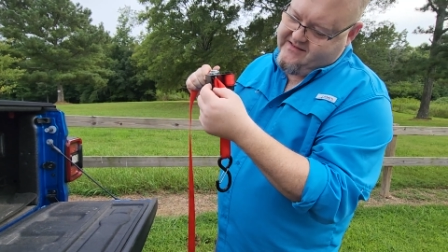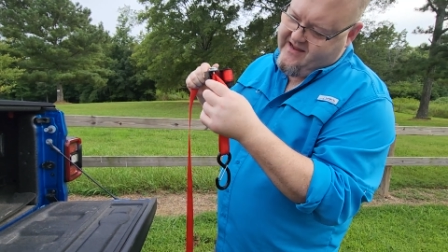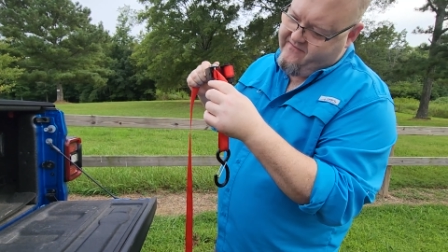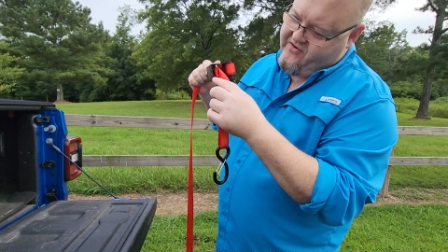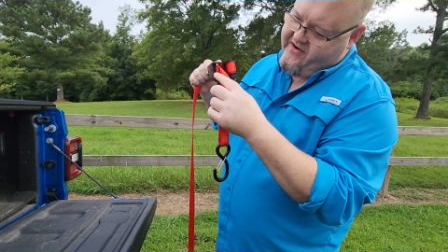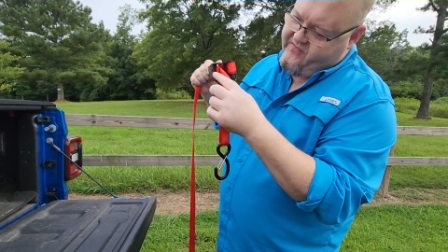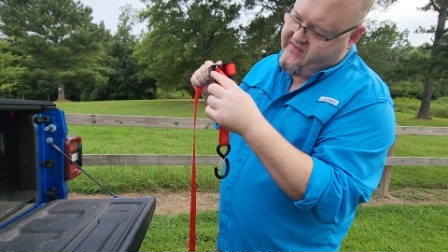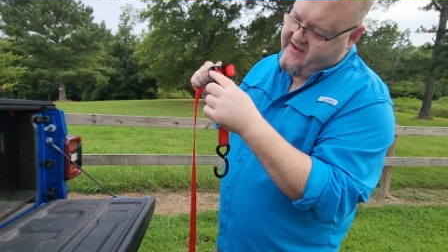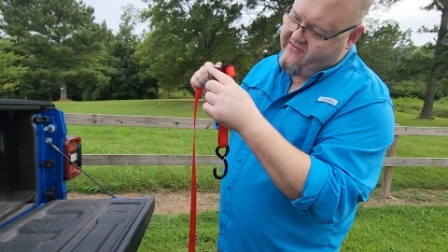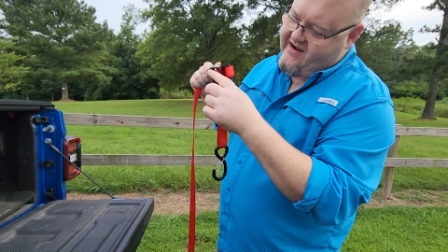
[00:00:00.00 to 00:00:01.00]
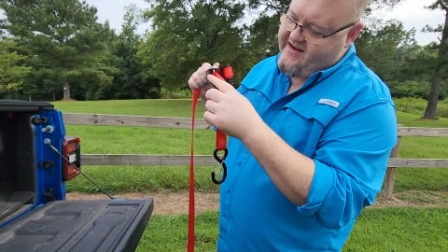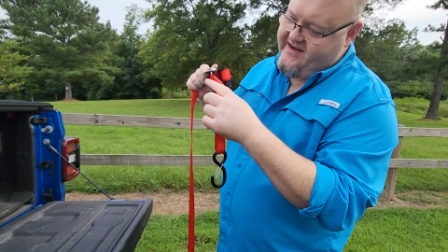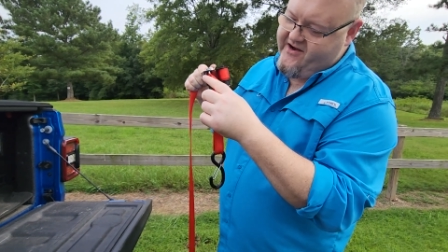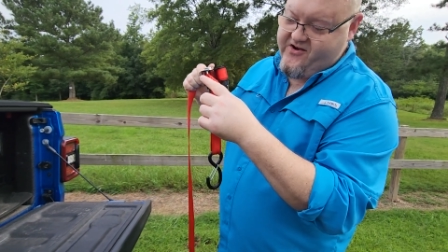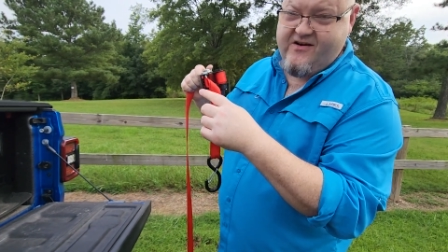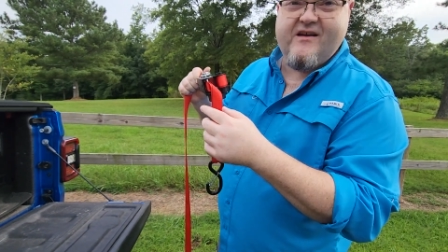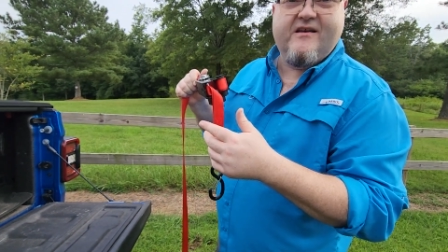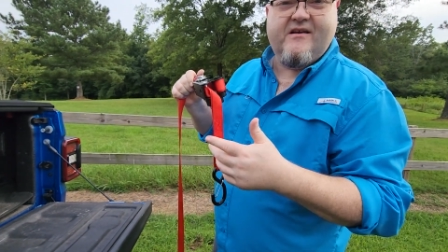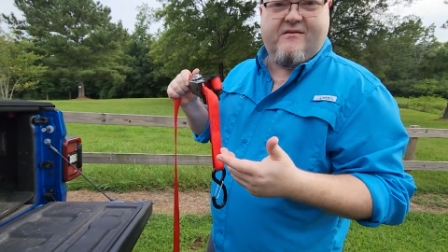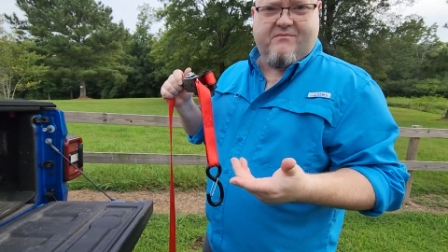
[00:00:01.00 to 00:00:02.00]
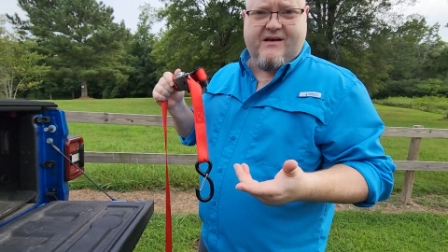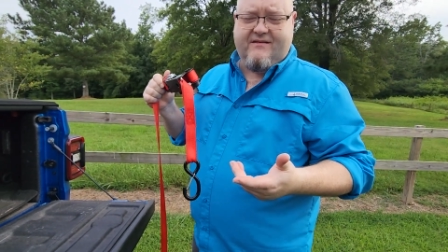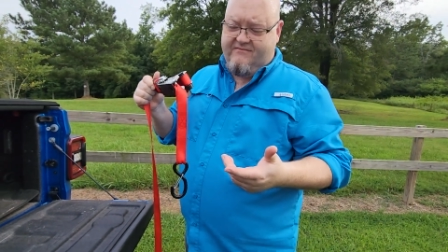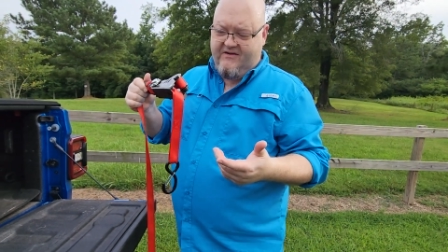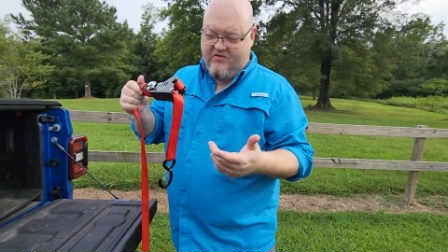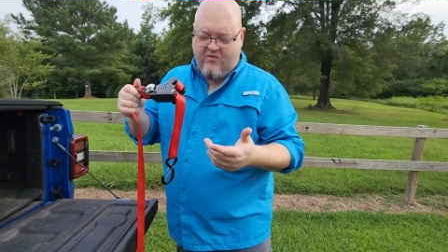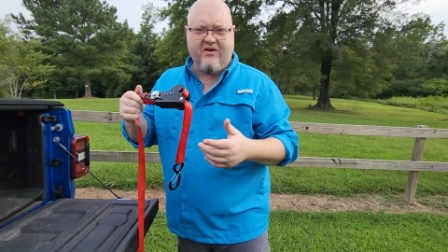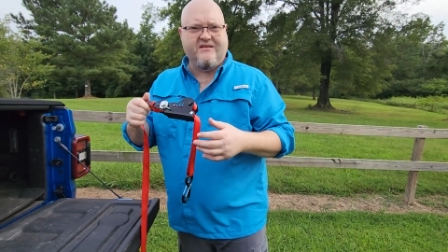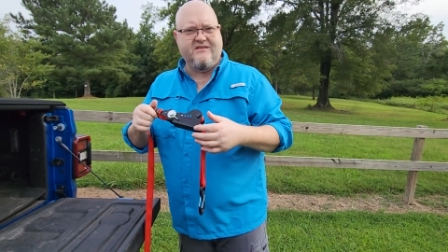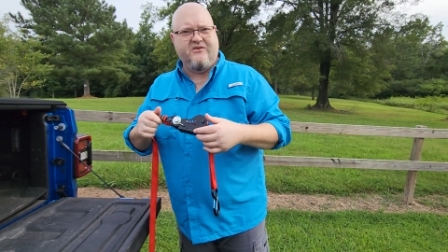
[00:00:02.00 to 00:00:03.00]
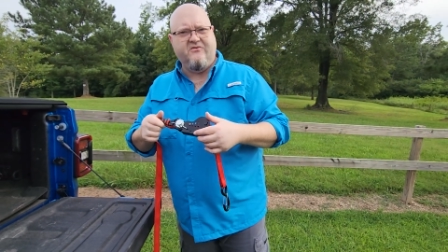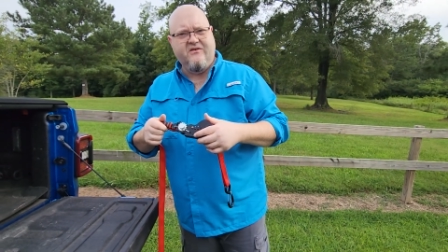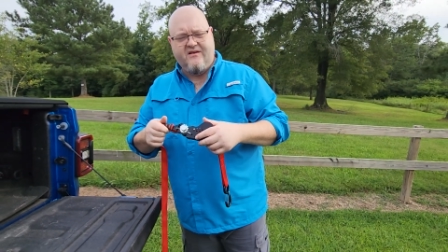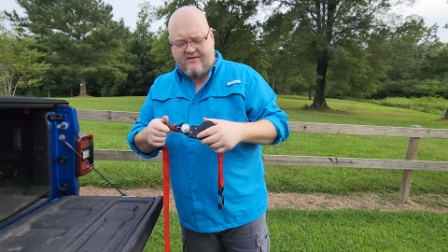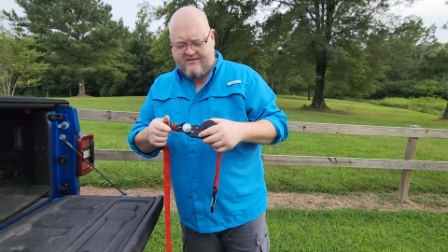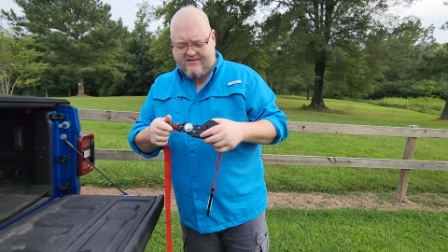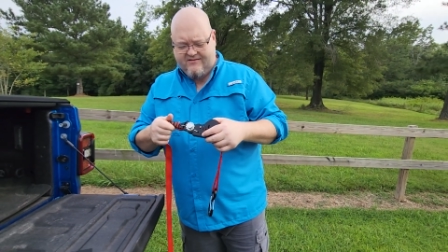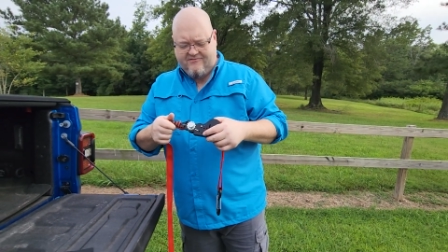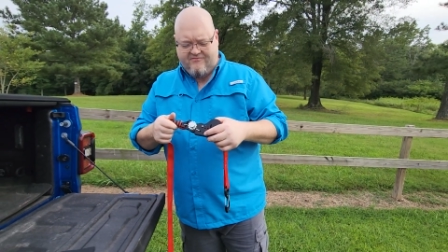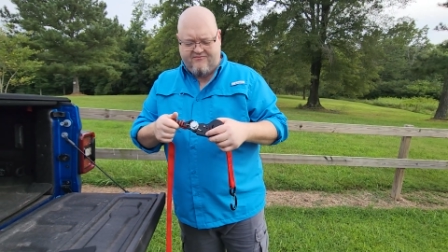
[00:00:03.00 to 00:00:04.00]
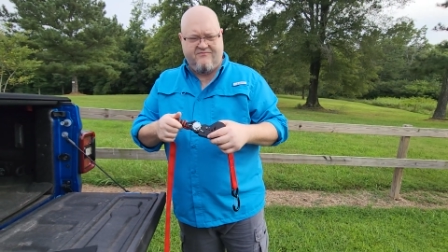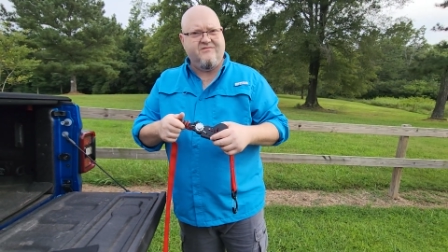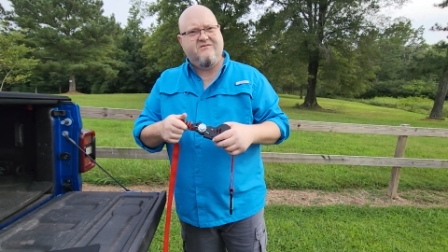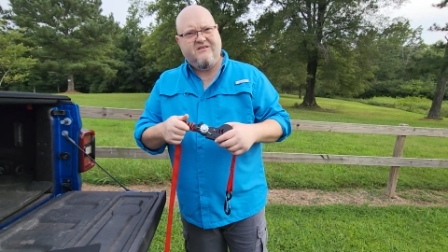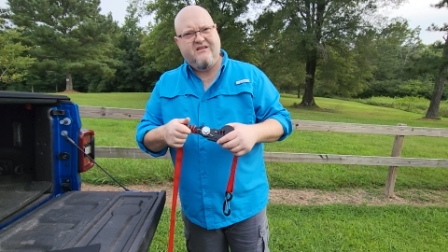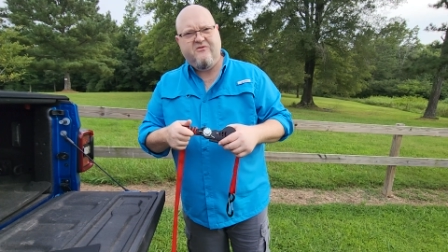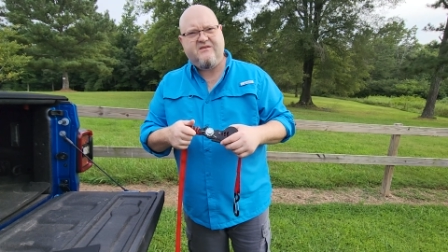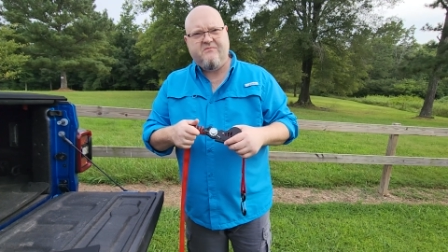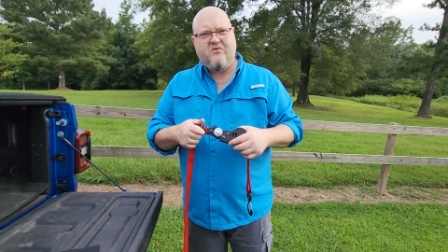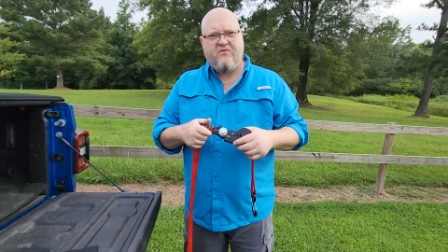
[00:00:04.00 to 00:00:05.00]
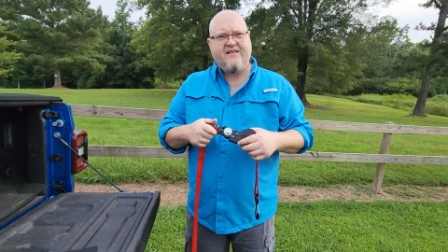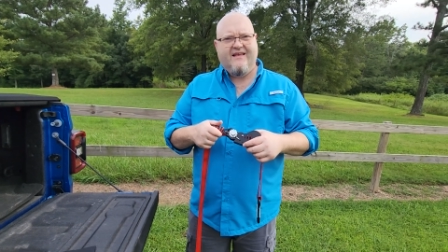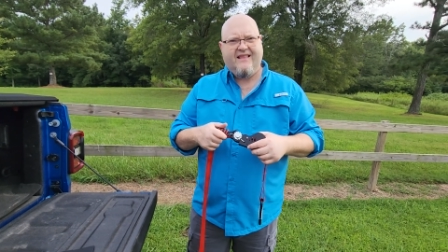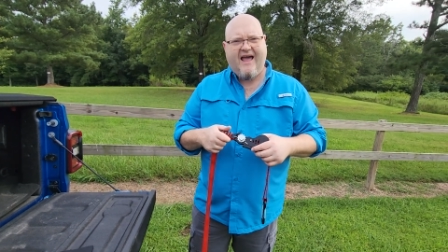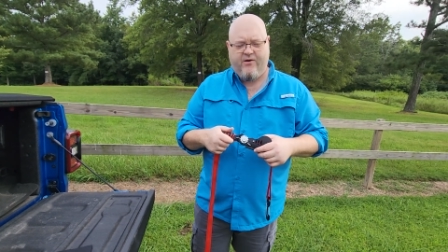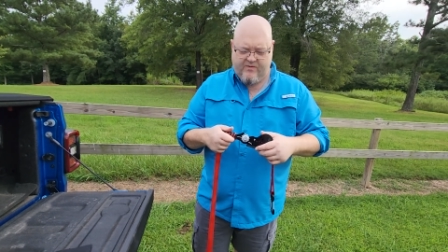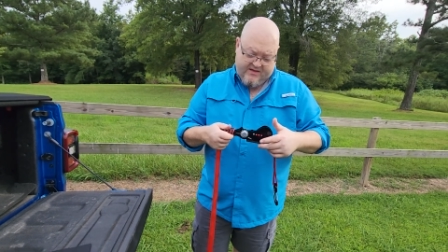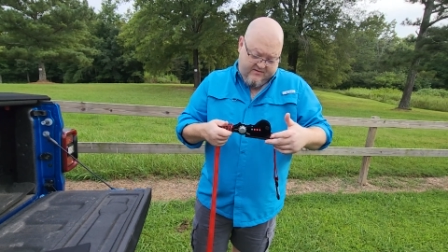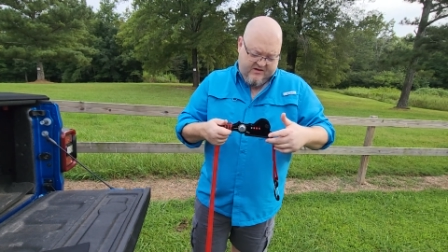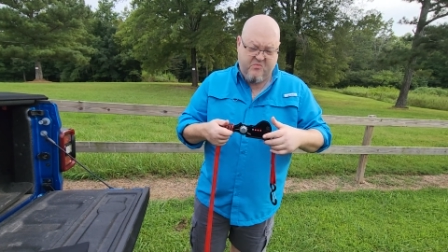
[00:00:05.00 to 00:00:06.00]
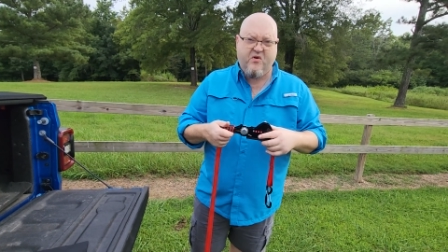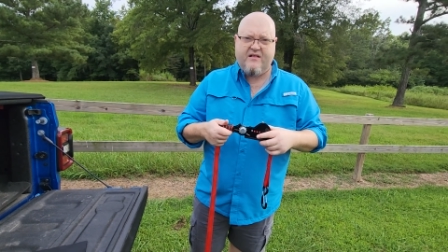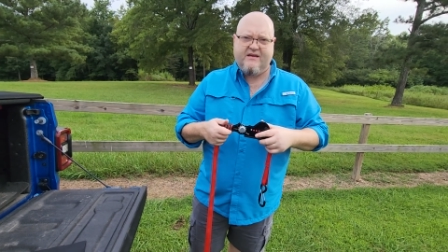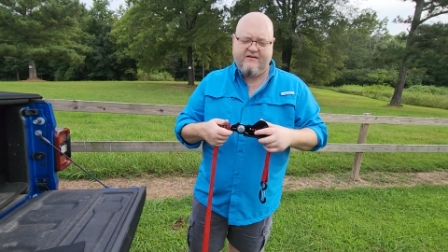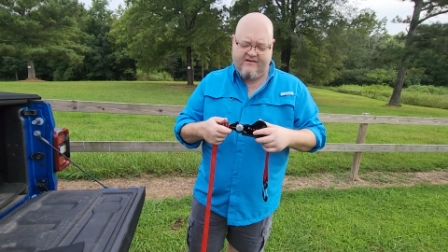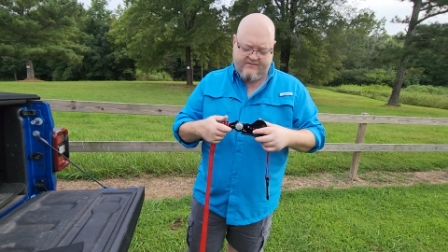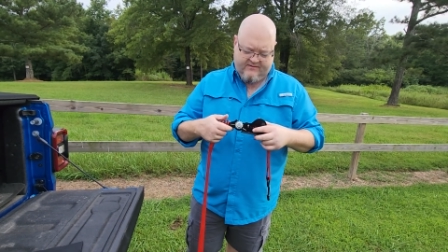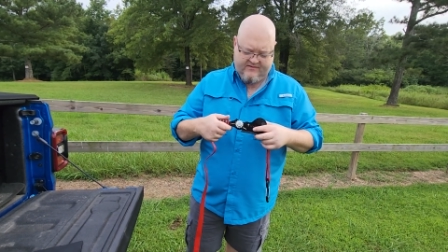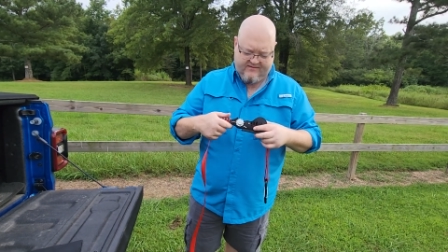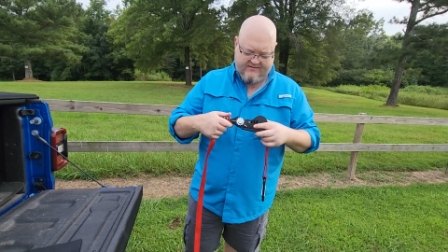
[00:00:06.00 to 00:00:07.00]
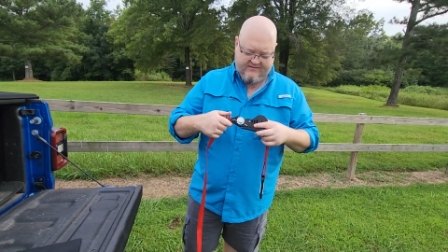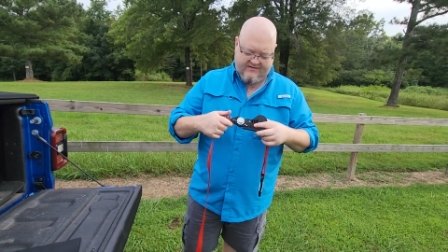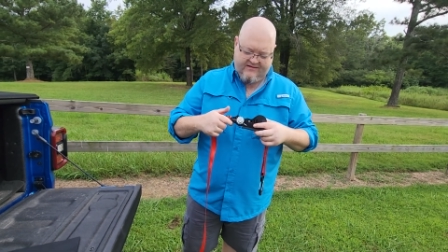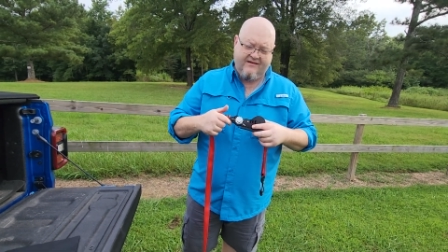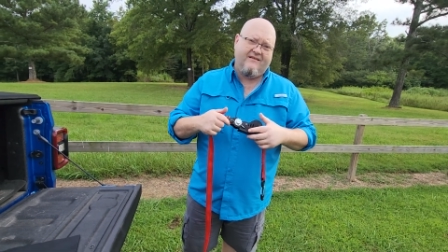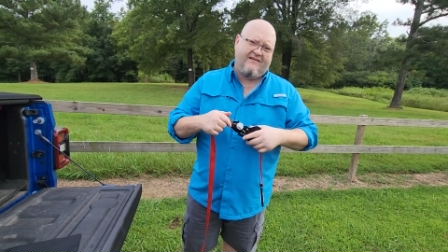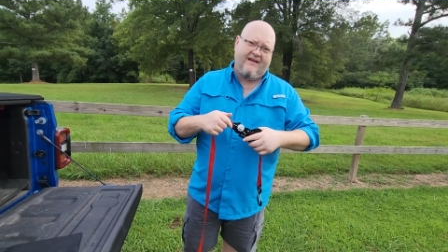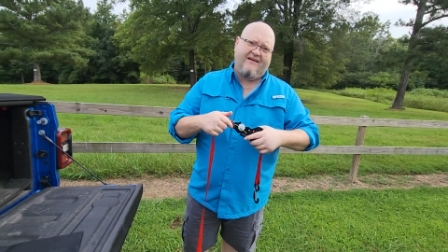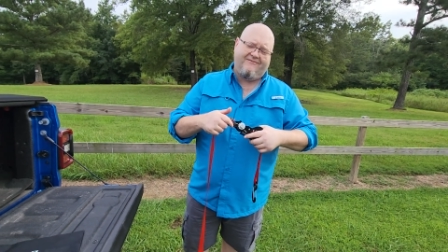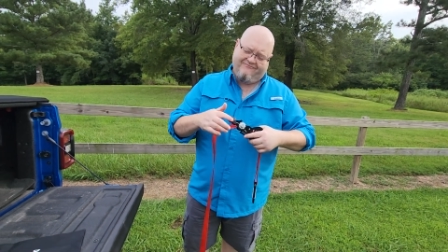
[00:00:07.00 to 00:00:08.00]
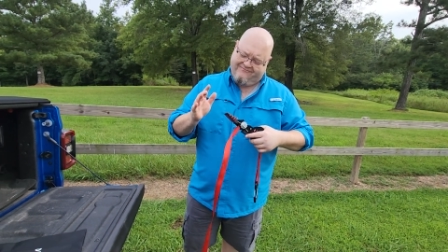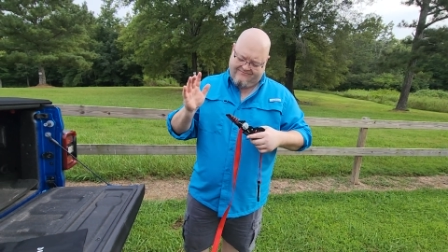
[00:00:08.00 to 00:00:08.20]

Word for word: it's not very thick right in here. But if you wanted to, uh, to do something really light with it, you probably could. Now,